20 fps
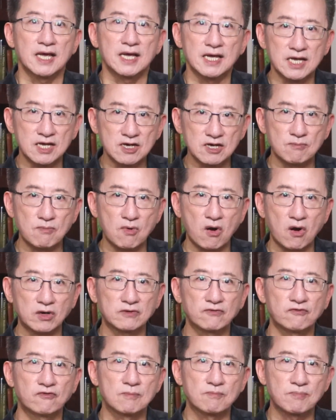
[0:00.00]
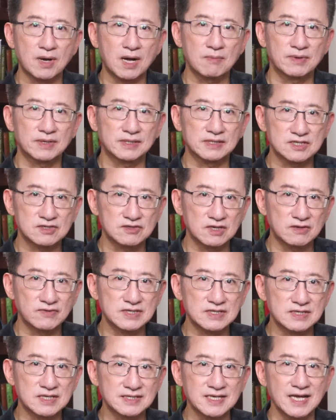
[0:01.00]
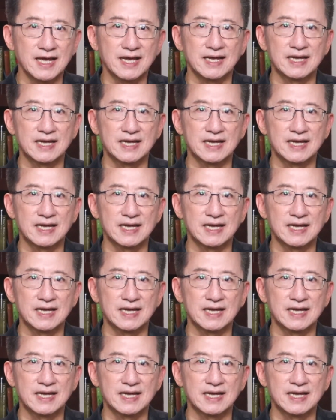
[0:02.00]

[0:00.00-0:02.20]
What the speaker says: earmarked for public services